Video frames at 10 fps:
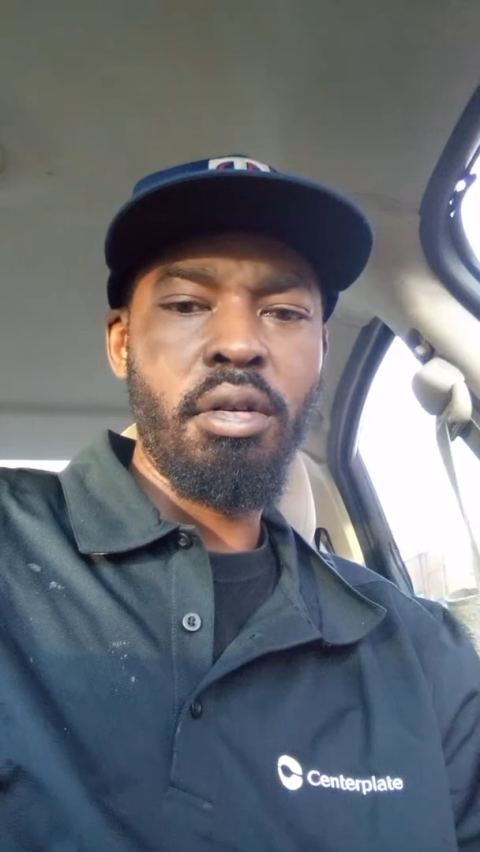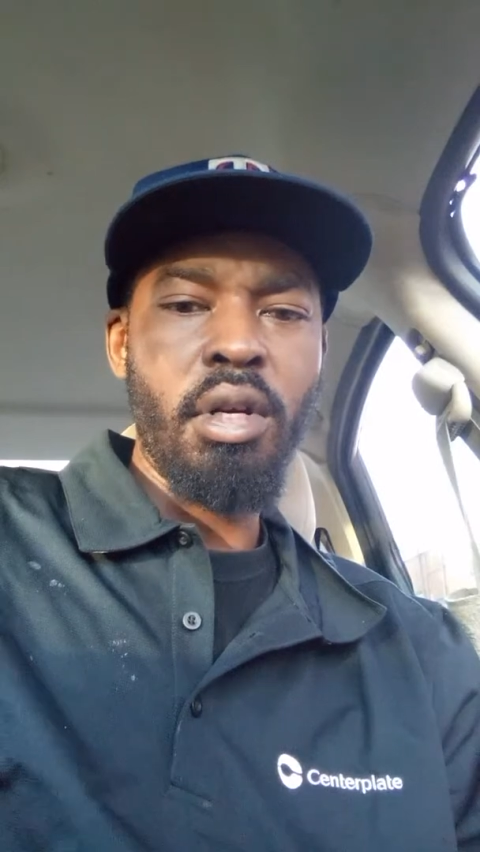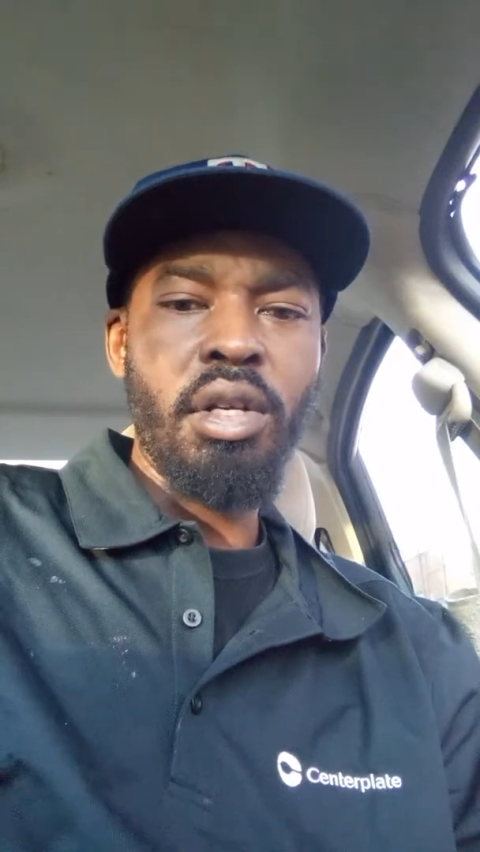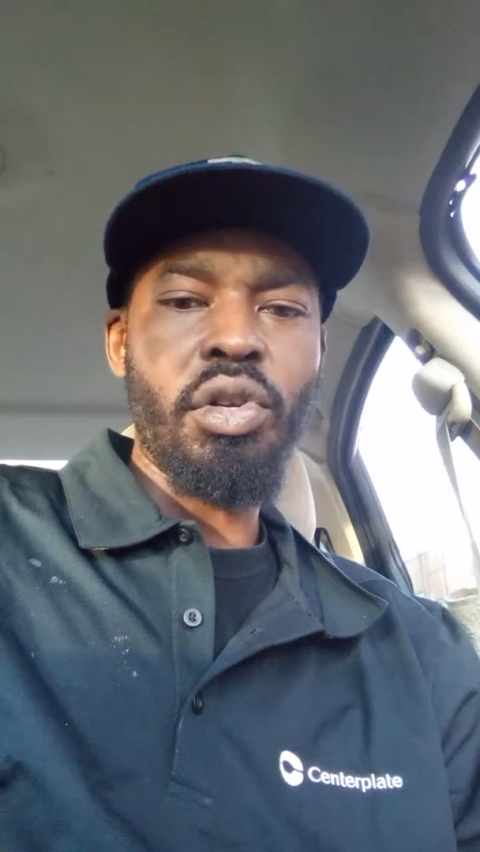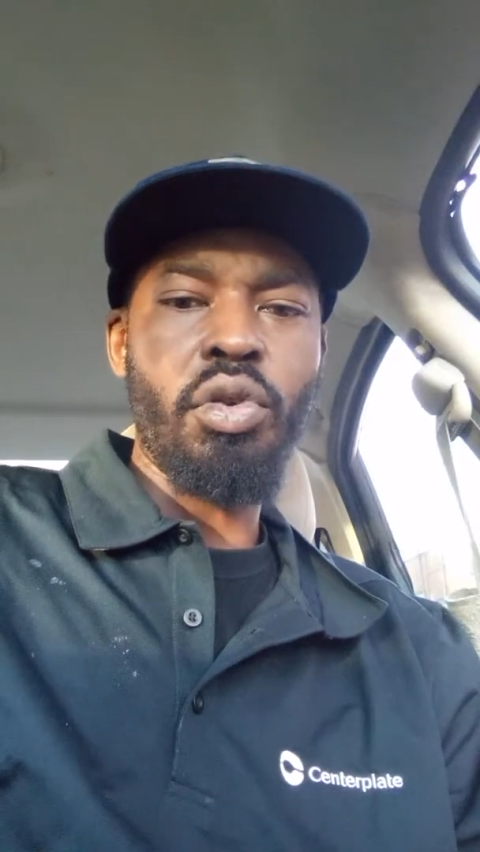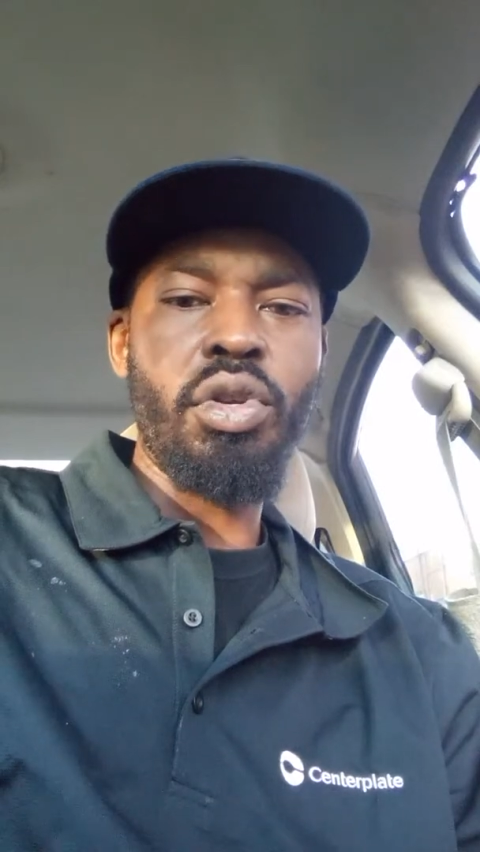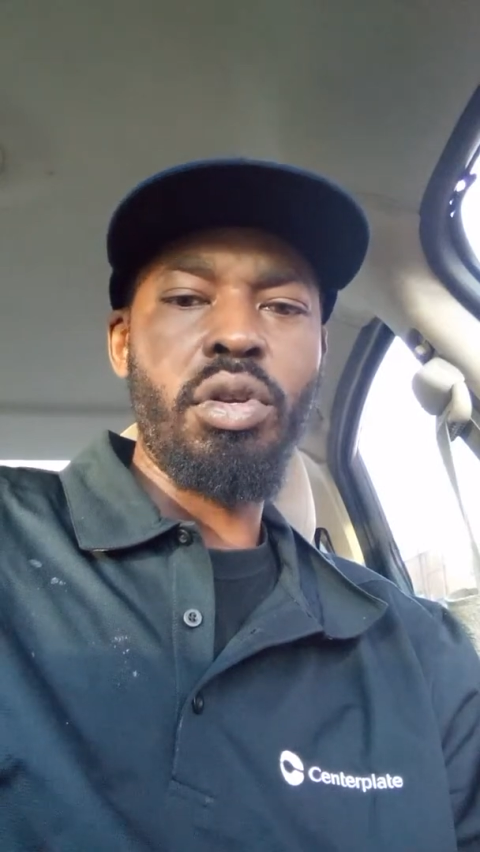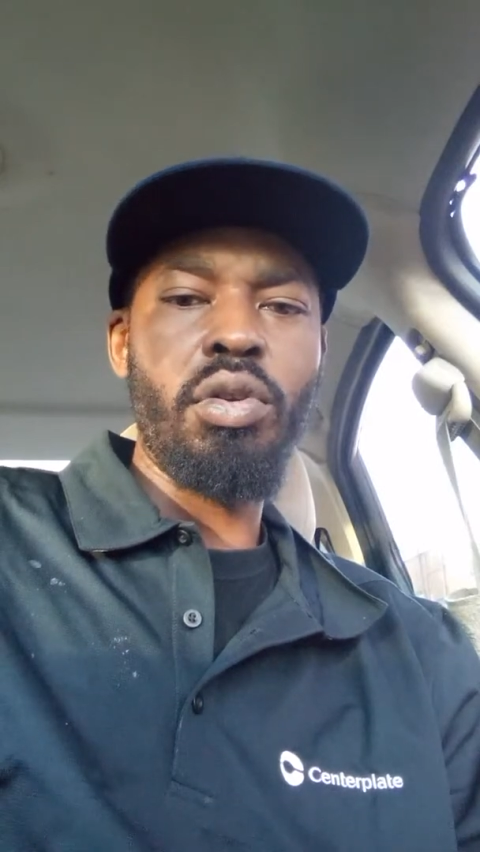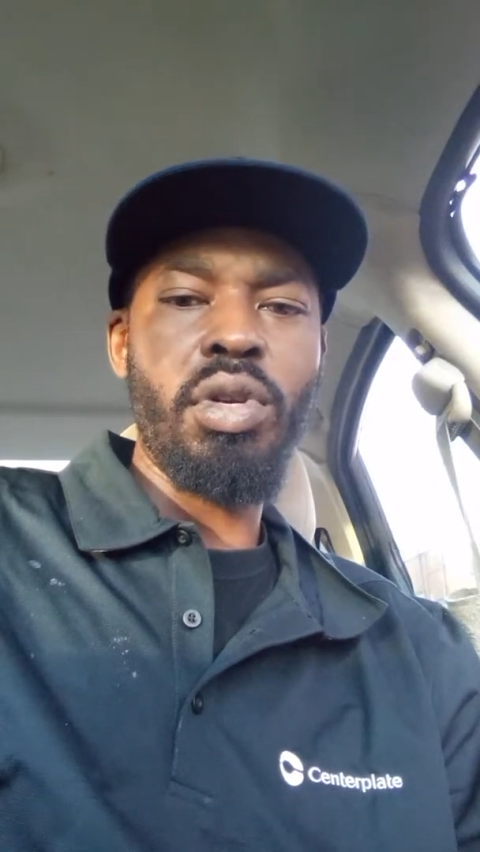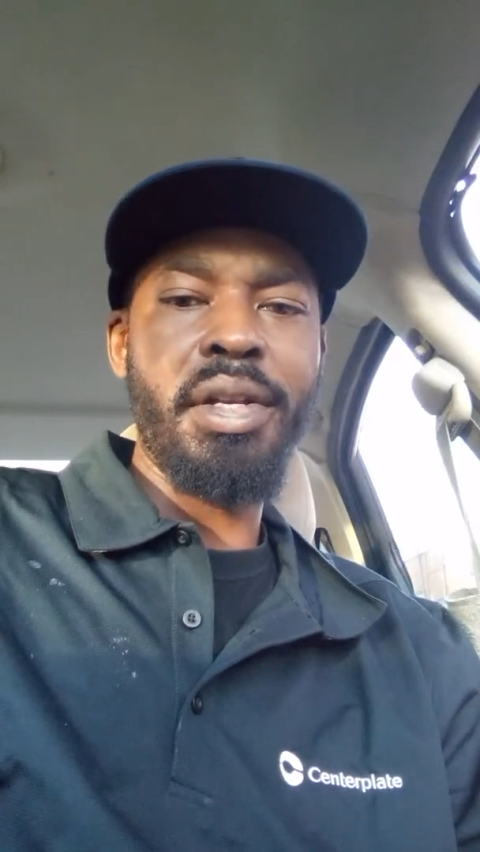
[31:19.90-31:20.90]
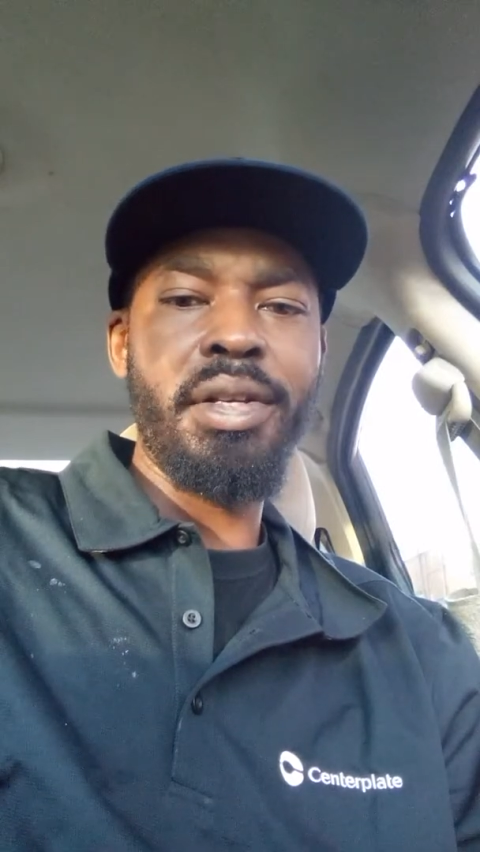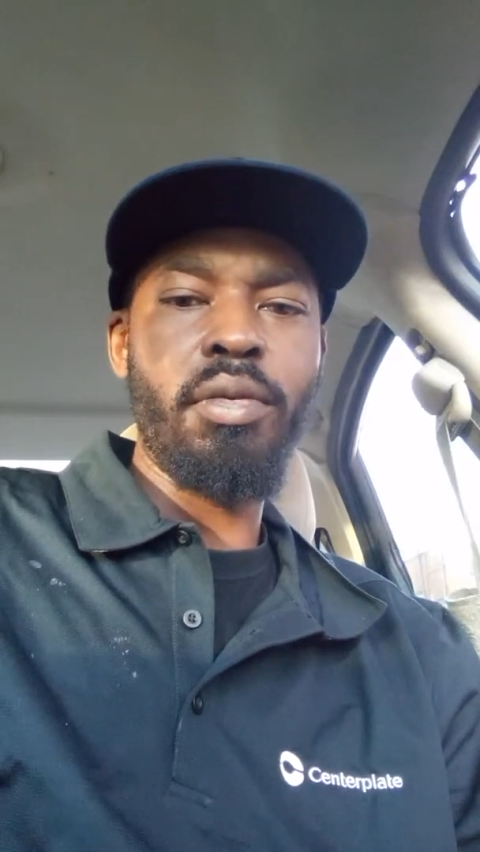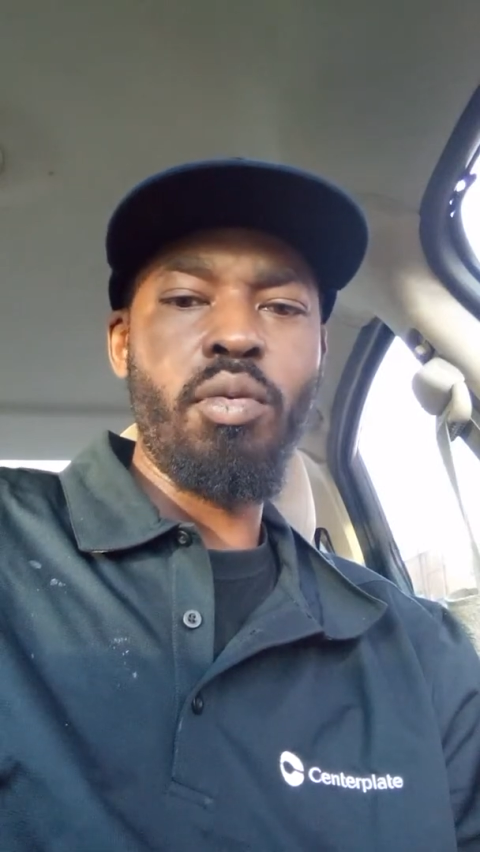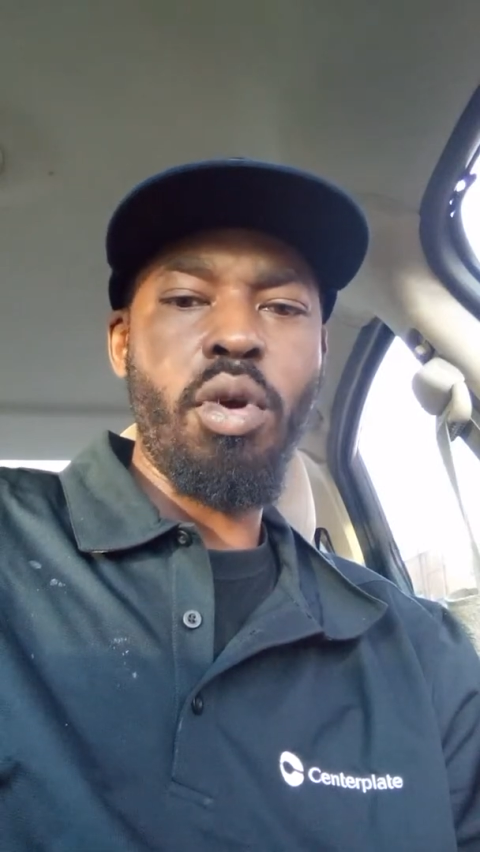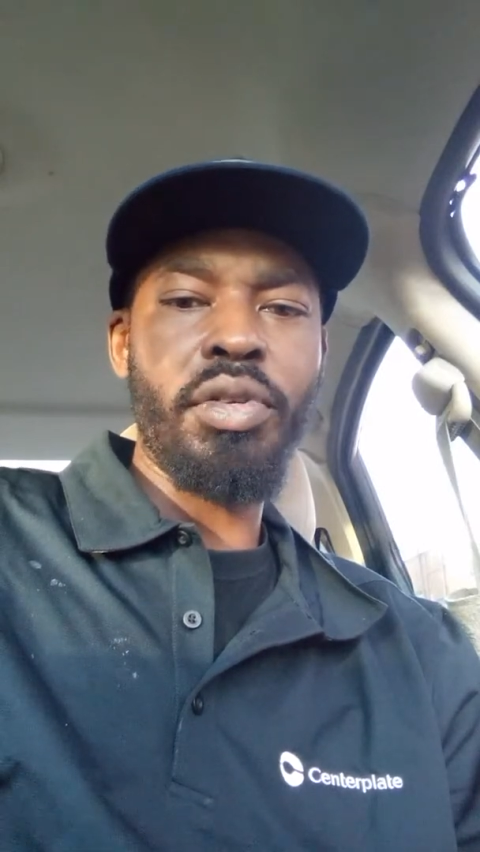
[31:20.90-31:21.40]
So you
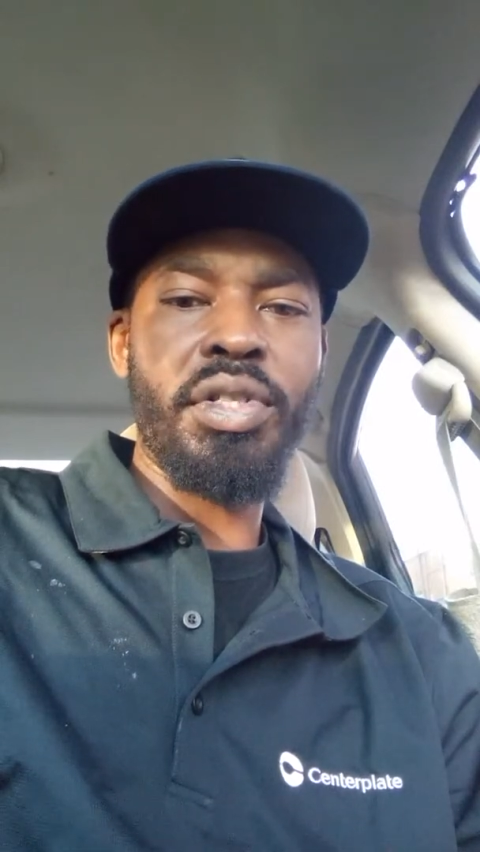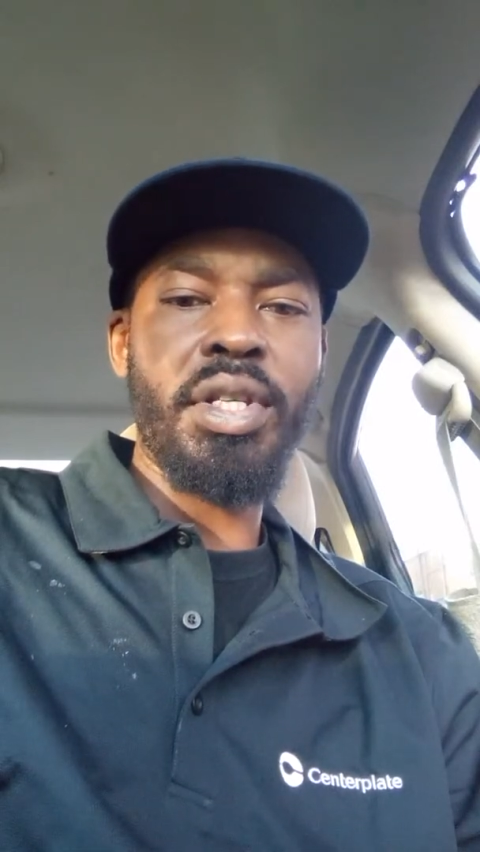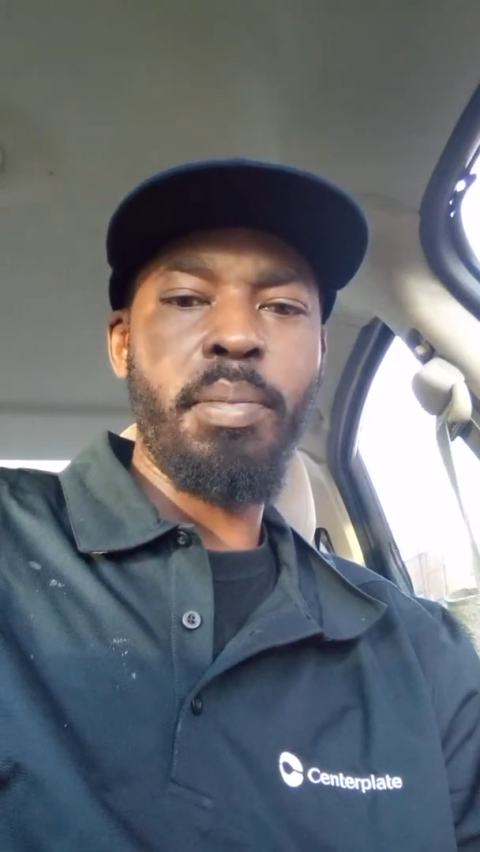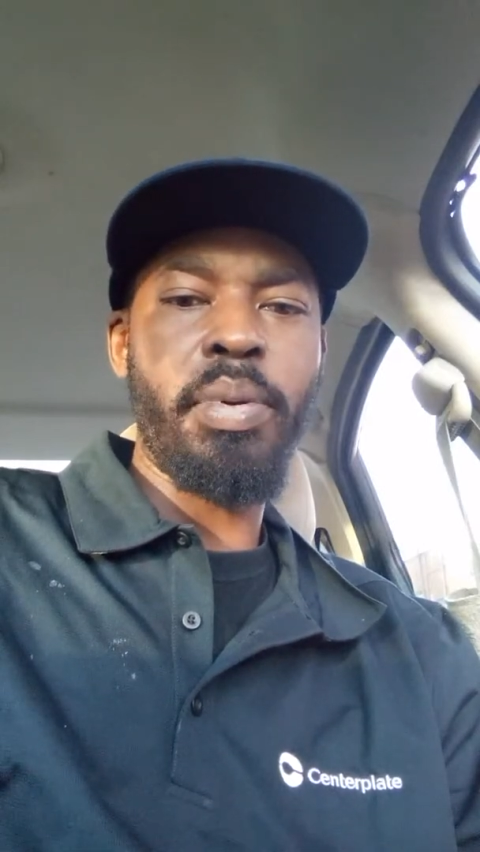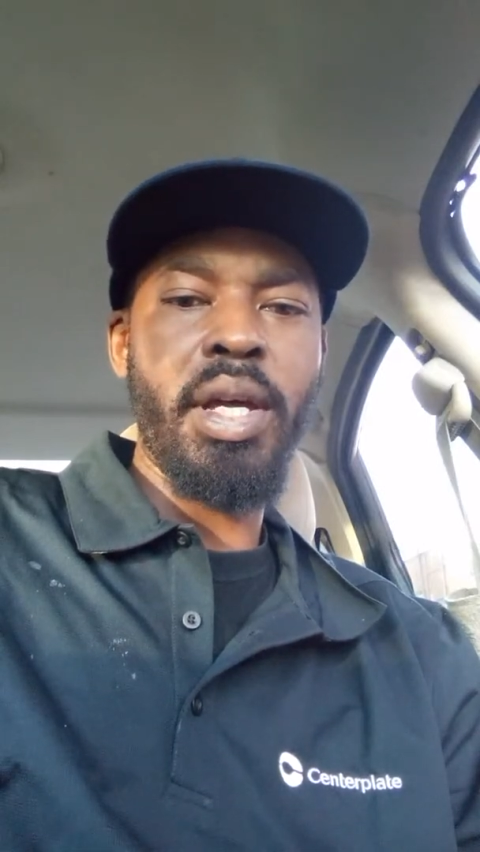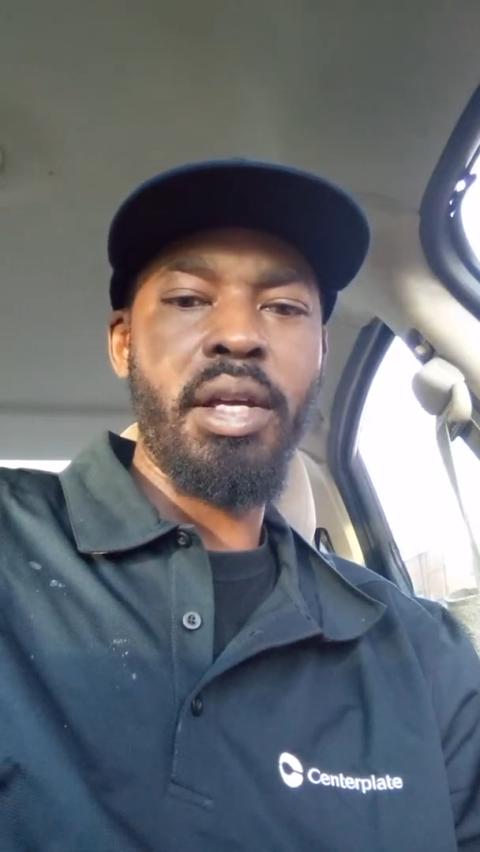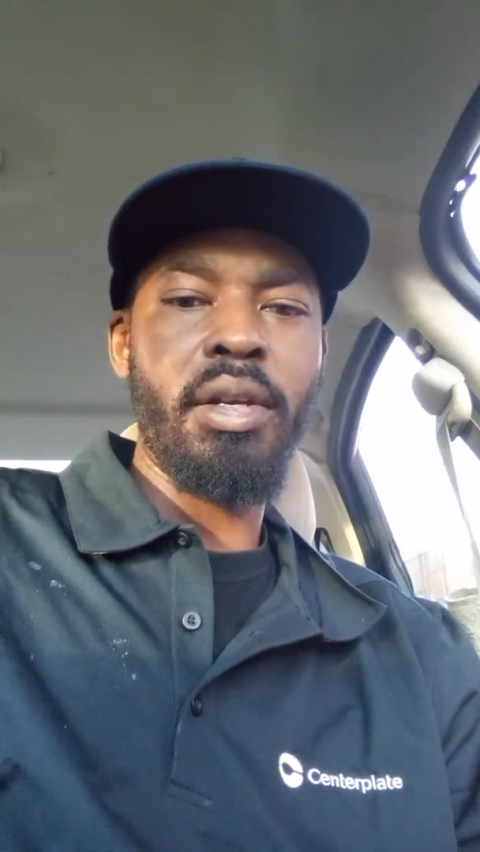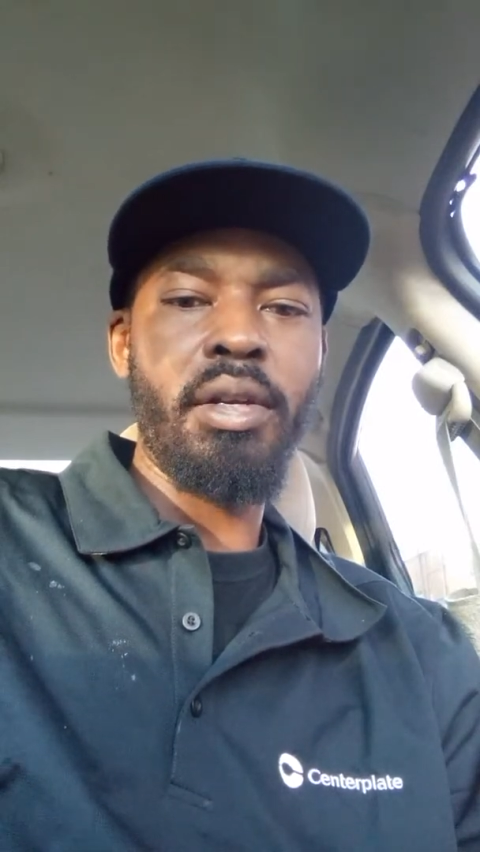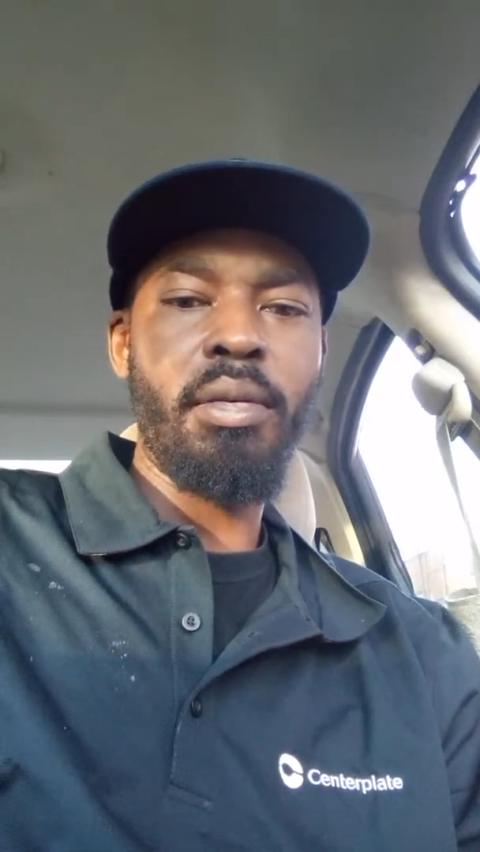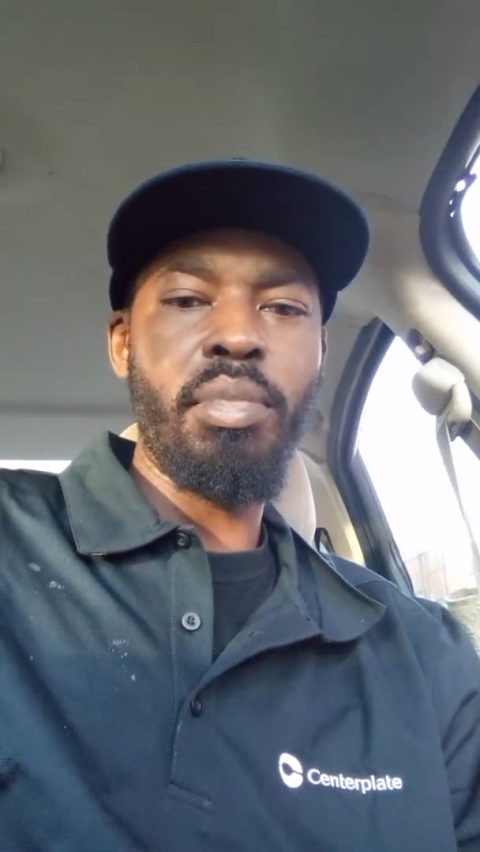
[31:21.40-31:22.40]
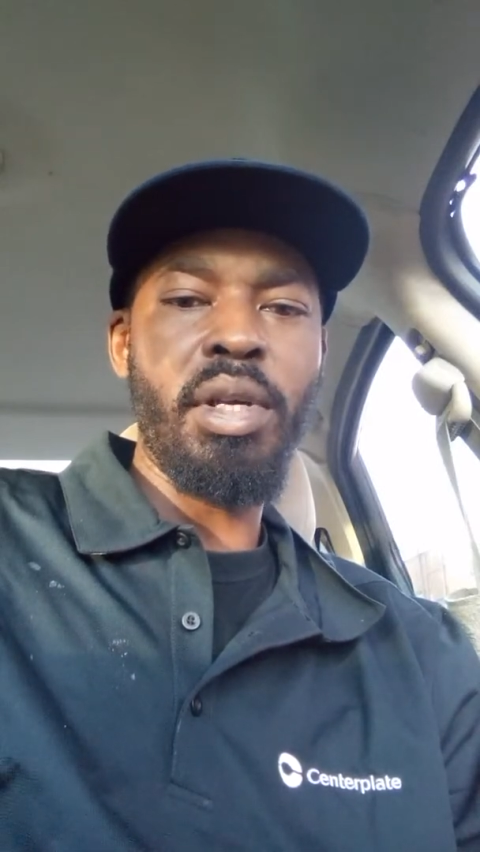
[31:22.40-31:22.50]
didn't want to see Plant,